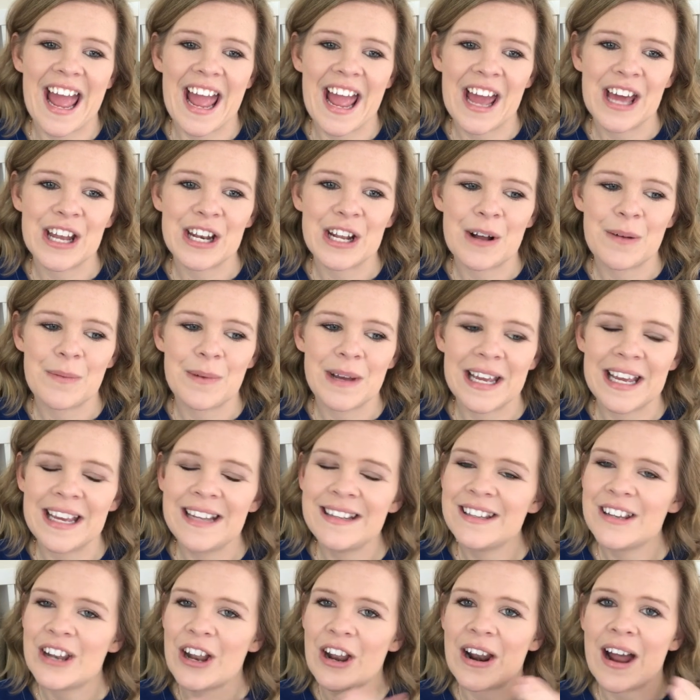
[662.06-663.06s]
and um,
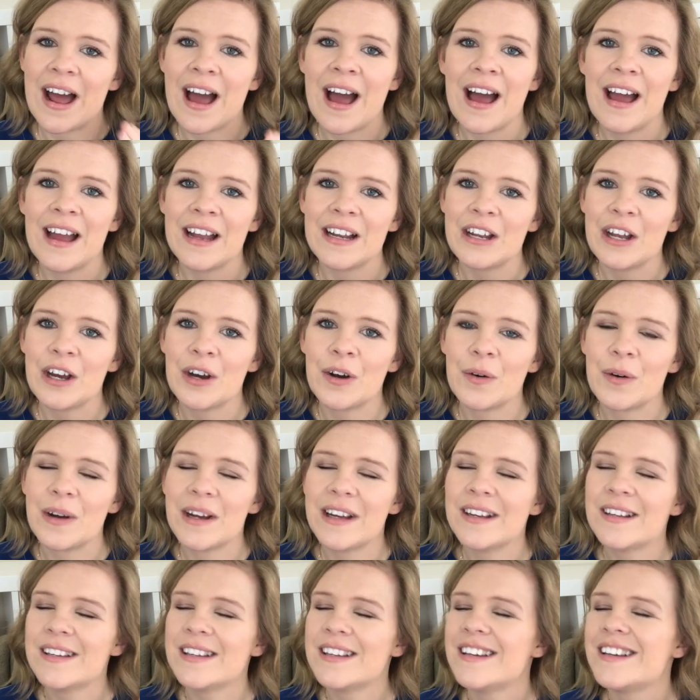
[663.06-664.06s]
ended on a high note.
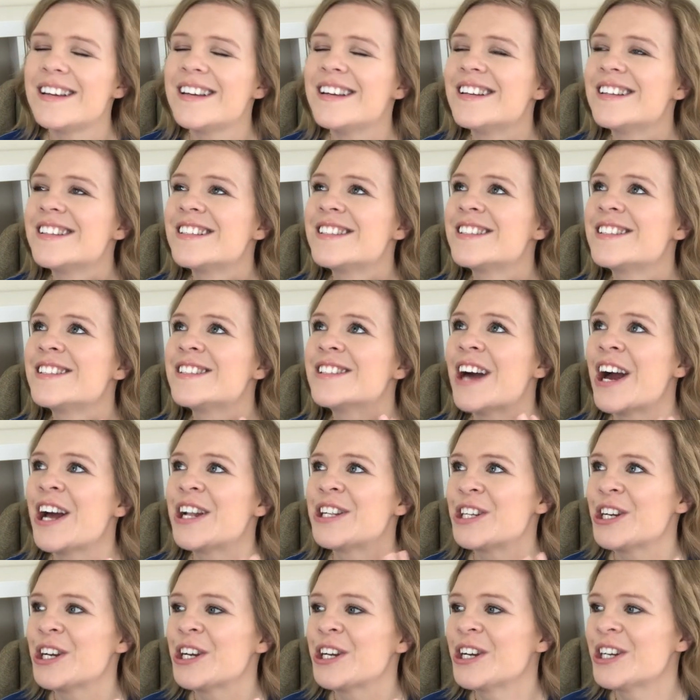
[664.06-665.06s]
It is
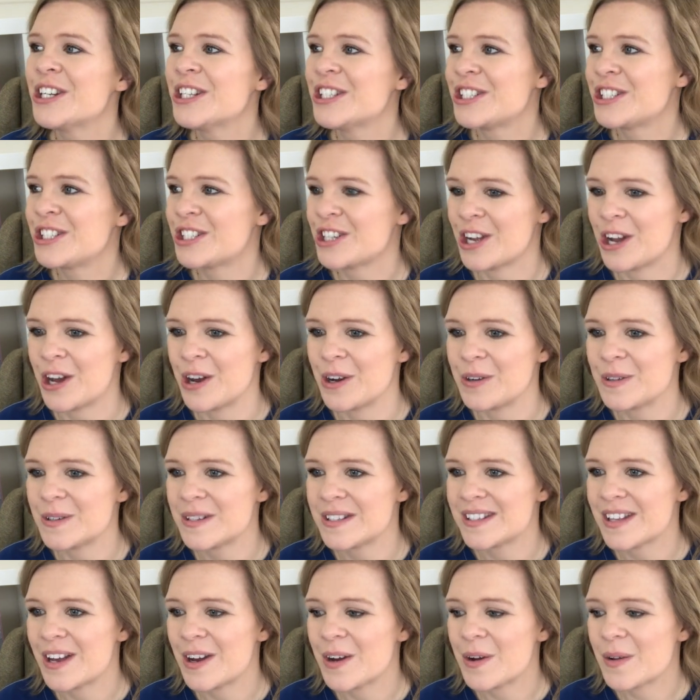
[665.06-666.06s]
such a good show.
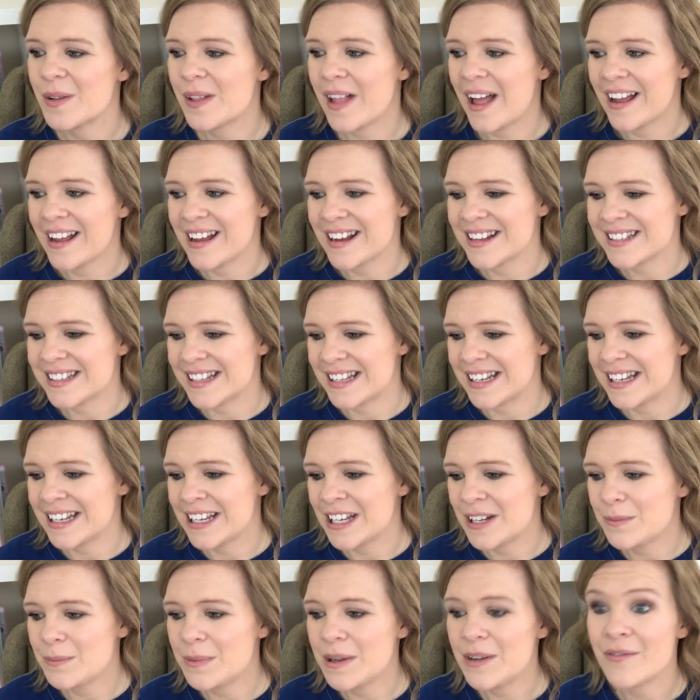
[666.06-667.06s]
So, like I said,
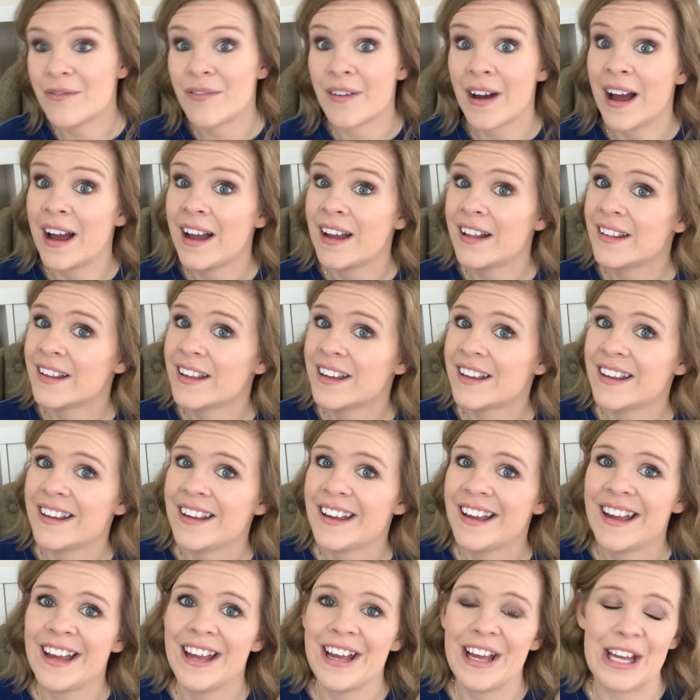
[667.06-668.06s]
it can be violent,
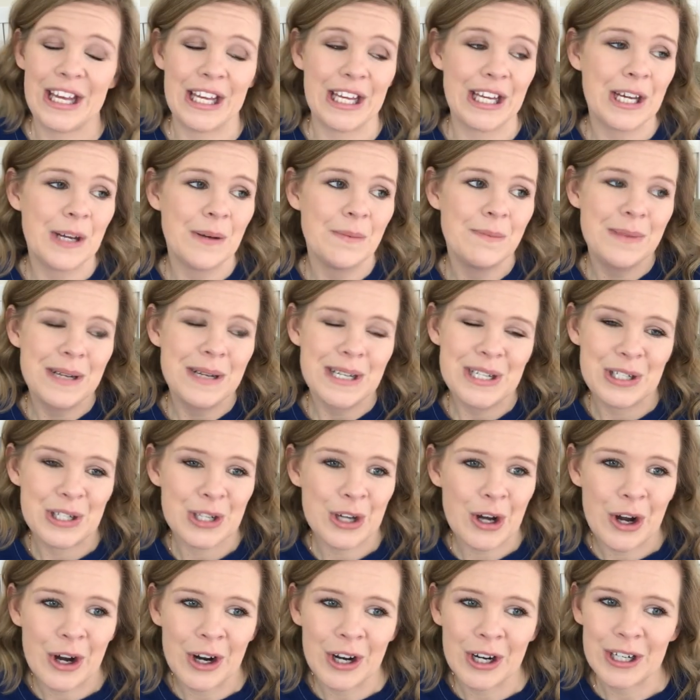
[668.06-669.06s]
it can be
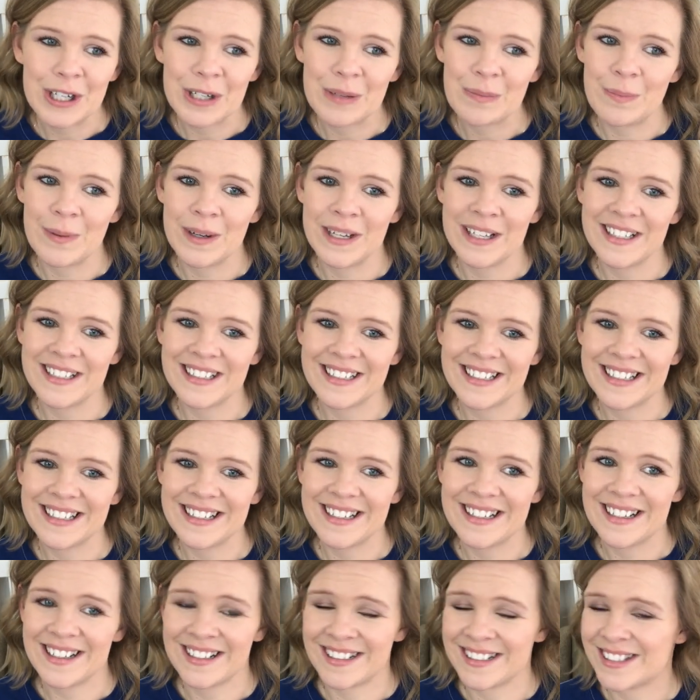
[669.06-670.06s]
dark, but
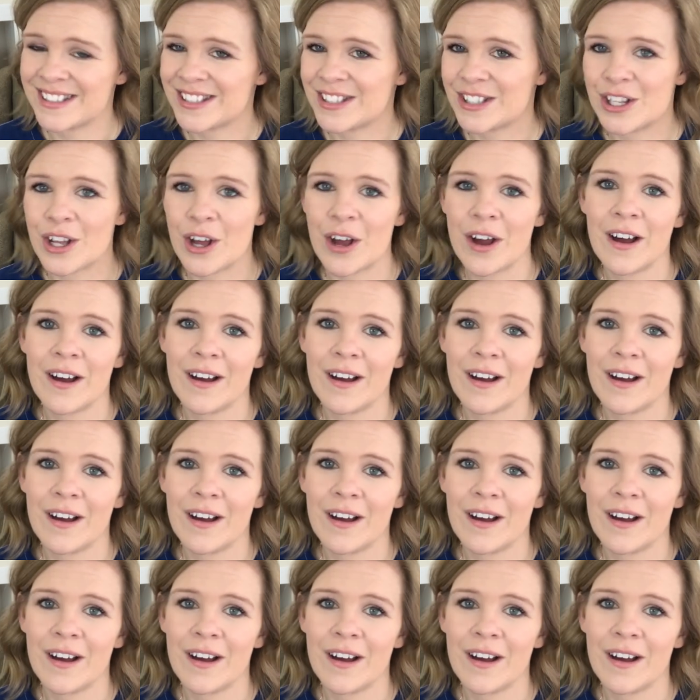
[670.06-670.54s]
it's,